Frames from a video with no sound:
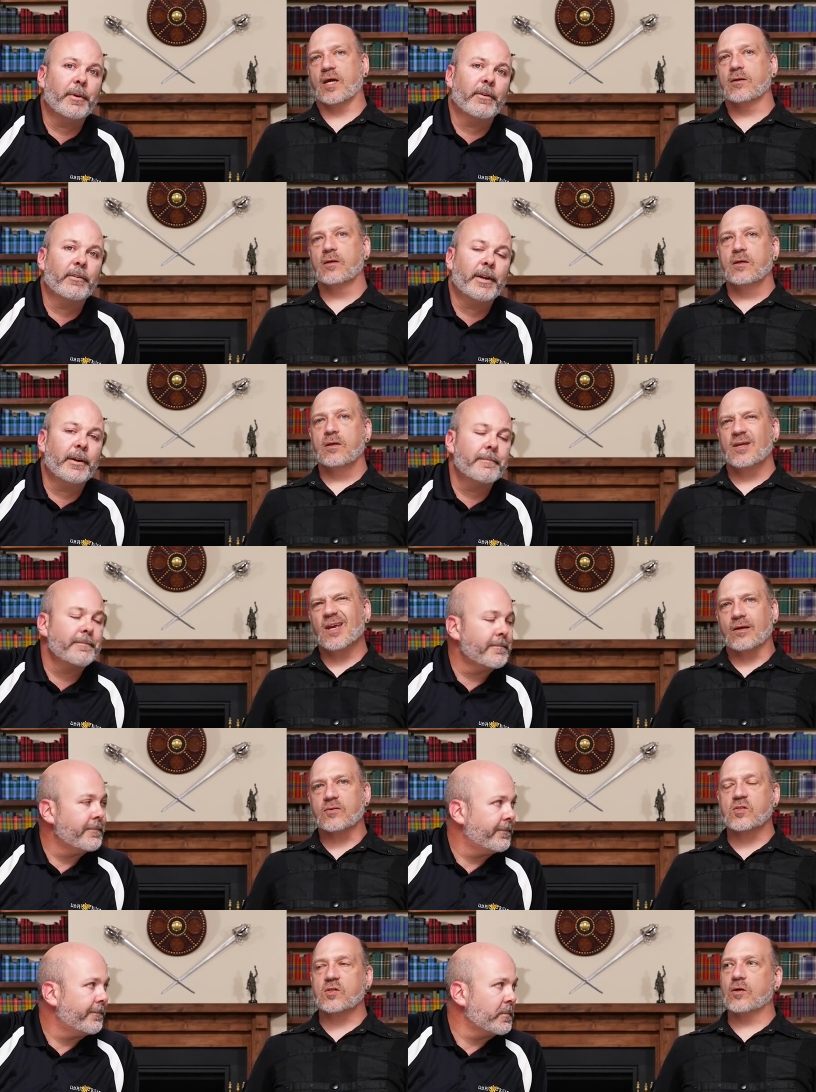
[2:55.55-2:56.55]
Speaker 1: Whatever, yeah. yeah.
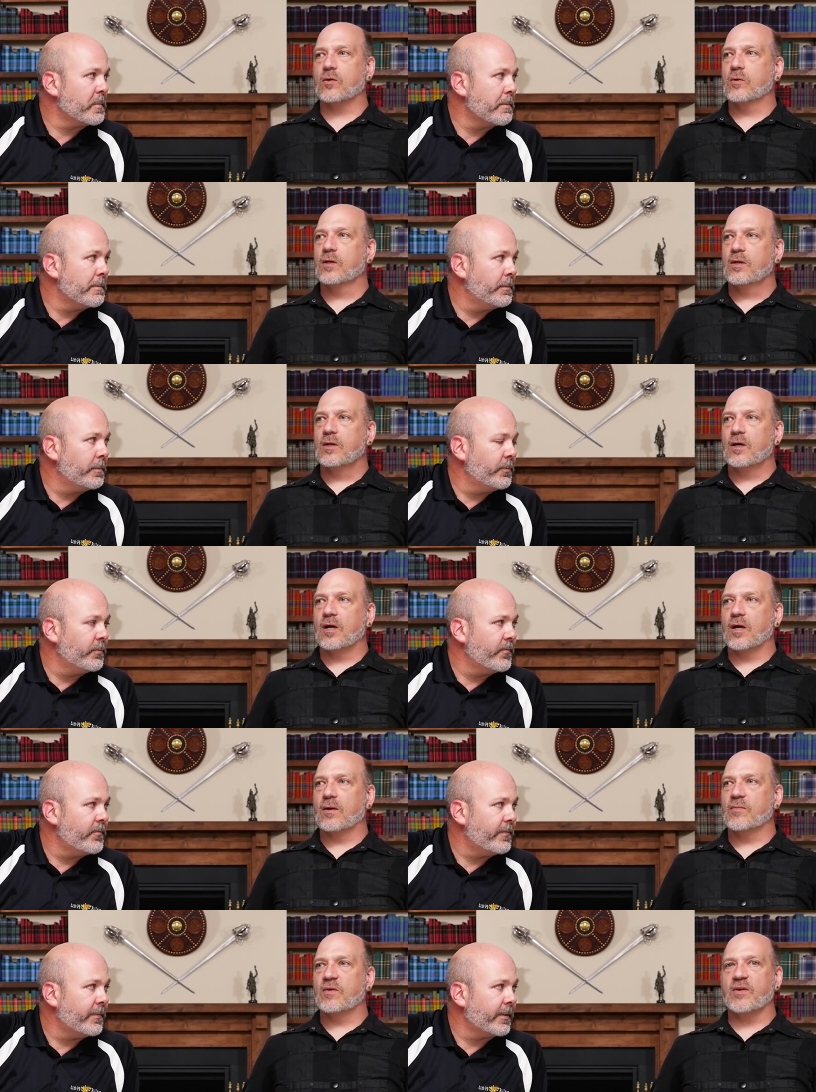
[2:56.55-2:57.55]
So
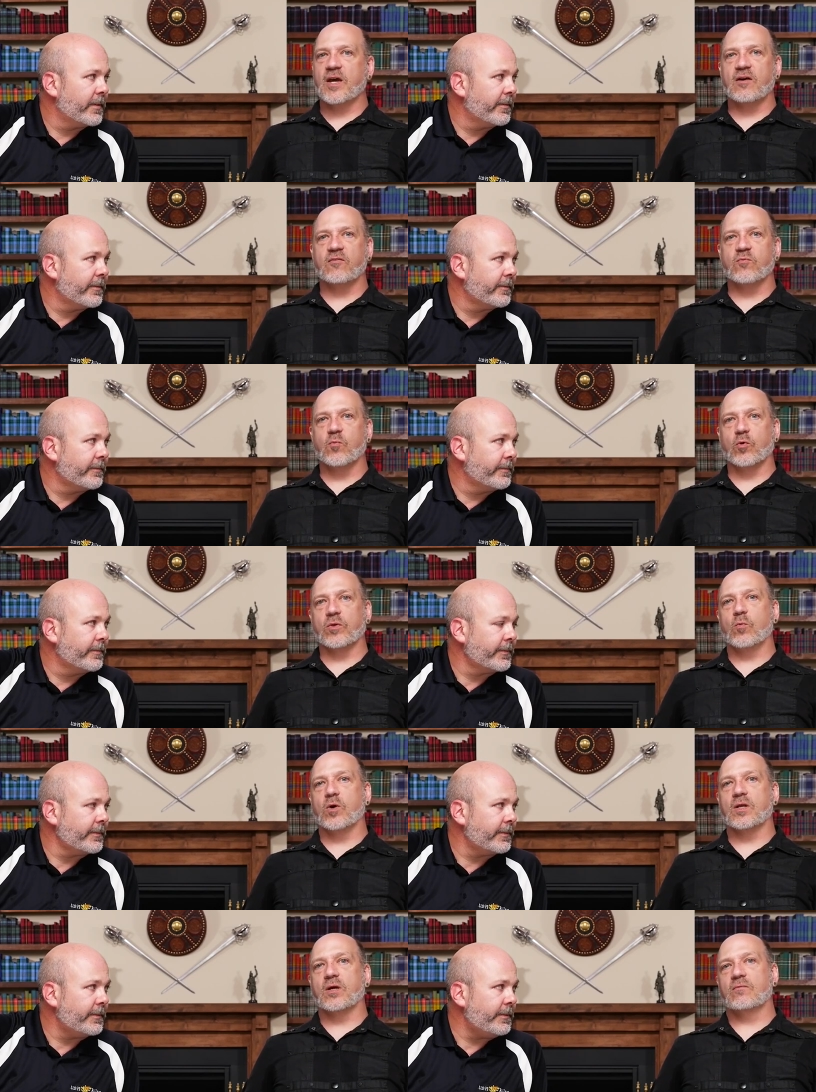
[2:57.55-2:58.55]
um, if you have more than
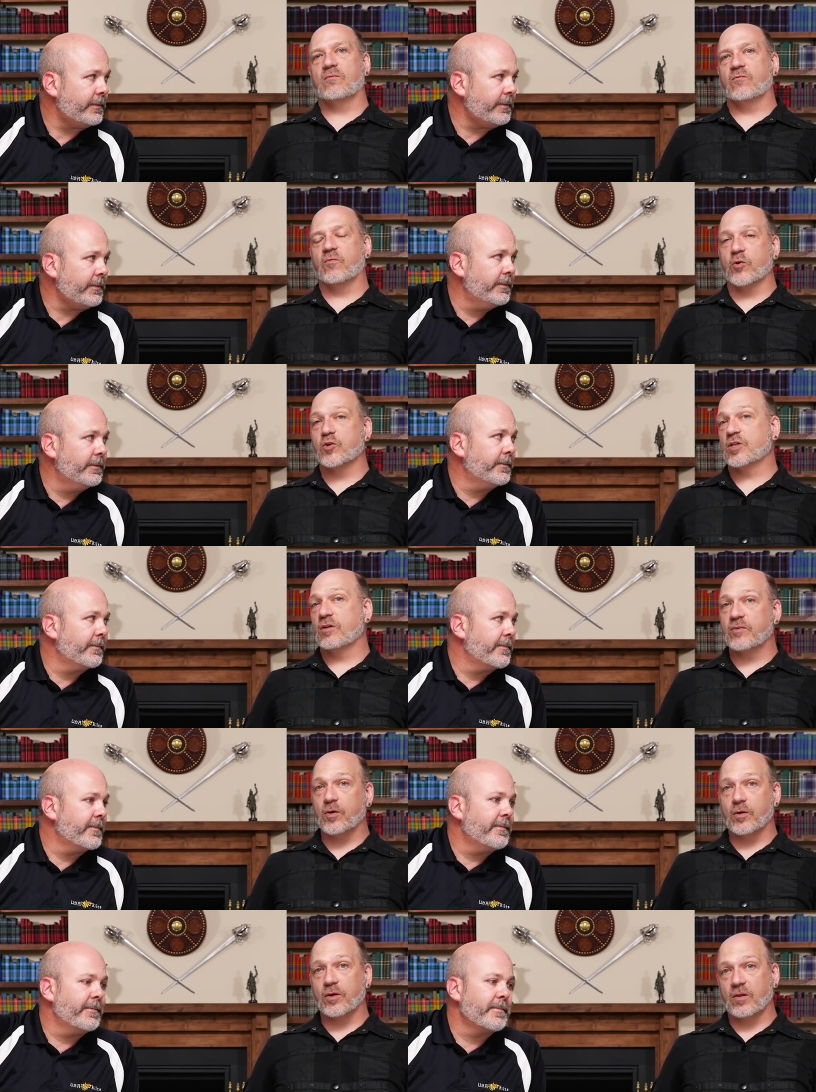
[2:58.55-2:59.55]
one version of
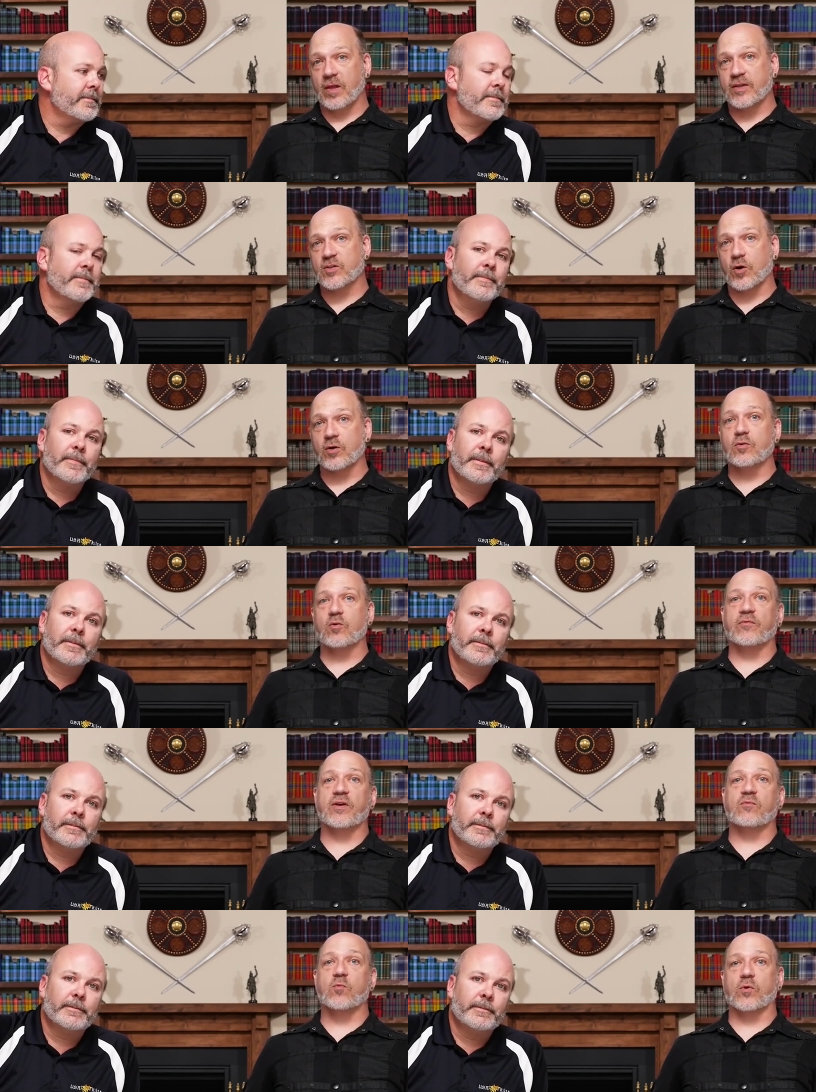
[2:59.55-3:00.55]
your clan tartan, or if
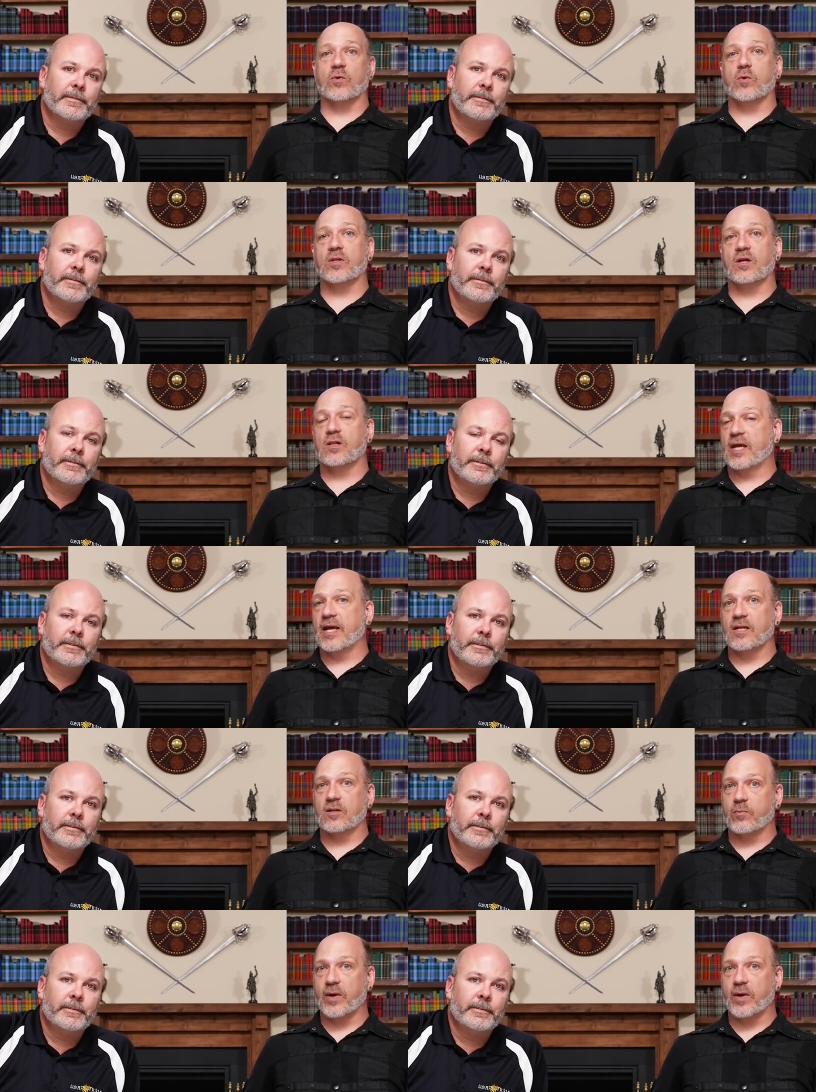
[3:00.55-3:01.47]
you have more than one clan in your